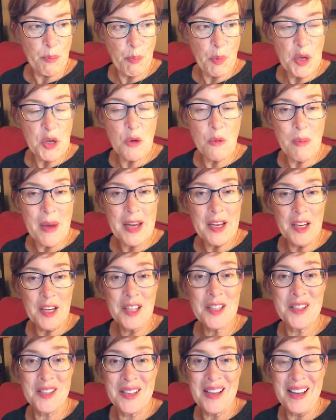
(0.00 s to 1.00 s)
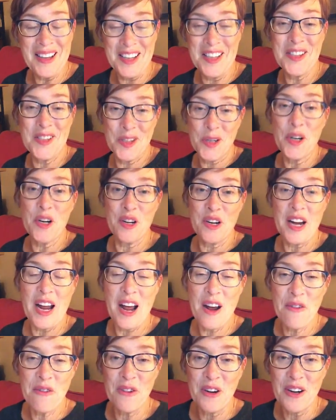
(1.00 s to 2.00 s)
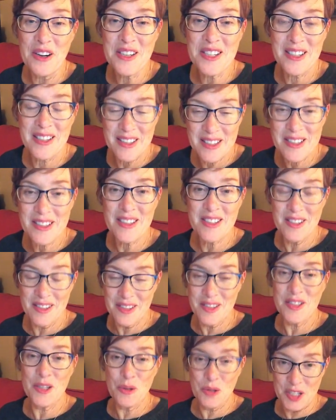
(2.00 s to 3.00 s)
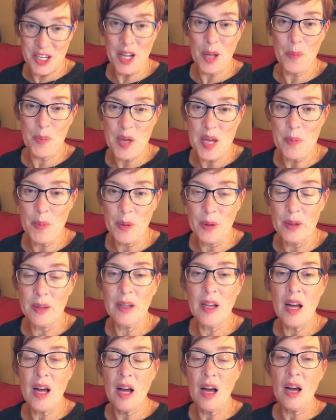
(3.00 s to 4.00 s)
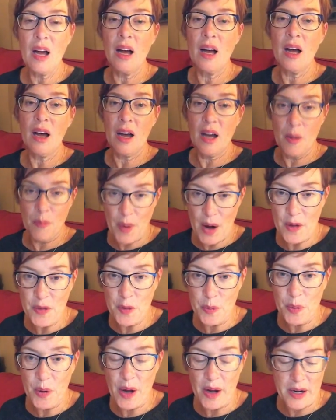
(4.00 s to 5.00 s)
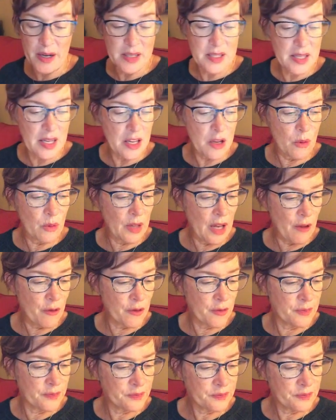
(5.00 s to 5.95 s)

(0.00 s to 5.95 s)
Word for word: But you make a concerted effort to tell people about the products that you love.